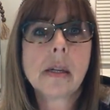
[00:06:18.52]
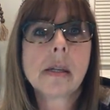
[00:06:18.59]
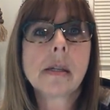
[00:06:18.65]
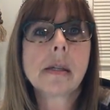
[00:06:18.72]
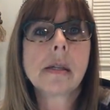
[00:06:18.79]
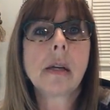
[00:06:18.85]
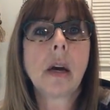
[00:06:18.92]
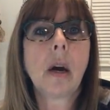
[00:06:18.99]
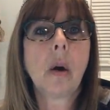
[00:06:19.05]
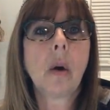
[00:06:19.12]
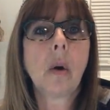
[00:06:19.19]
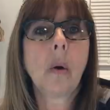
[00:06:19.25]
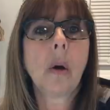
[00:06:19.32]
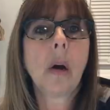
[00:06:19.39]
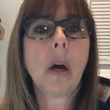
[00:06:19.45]

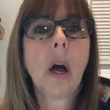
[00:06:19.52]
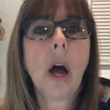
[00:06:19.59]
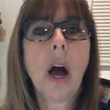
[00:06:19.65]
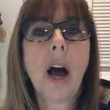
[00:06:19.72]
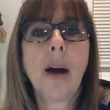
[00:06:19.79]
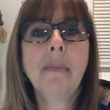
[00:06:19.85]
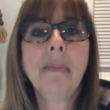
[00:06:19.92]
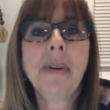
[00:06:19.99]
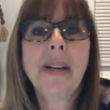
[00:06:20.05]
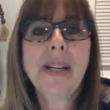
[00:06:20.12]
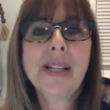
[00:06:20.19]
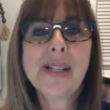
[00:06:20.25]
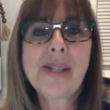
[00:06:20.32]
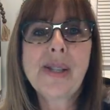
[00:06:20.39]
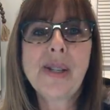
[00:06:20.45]
So, um,
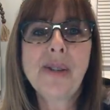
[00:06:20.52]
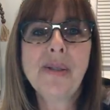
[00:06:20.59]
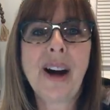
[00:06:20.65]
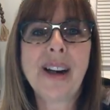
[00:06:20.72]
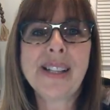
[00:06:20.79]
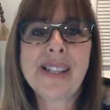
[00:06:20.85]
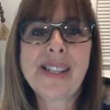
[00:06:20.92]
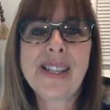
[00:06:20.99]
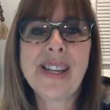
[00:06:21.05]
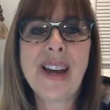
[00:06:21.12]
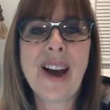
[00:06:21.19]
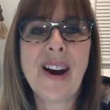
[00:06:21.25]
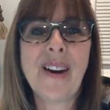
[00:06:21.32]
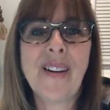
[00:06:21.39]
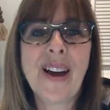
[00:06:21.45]
Sue wants to
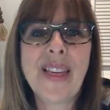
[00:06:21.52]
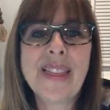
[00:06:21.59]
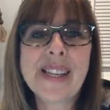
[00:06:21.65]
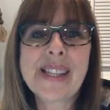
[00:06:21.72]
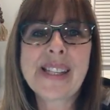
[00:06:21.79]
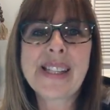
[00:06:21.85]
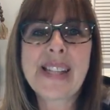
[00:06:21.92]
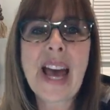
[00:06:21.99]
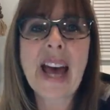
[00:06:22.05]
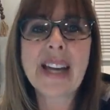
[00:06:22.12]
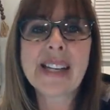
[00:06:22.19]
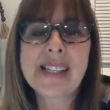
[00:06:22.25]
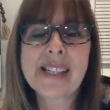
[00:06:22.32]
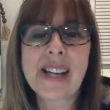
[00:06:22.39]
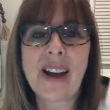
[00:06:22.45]
know the
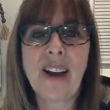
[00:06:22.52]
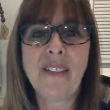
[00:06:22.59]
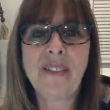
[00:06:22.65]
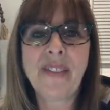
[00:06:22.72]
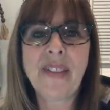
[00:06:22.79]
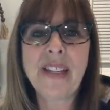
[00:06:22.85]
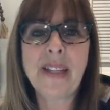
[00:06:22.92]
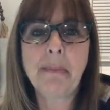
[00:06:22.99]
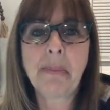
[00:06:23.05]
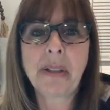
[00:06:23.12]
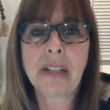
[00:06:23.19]
status of the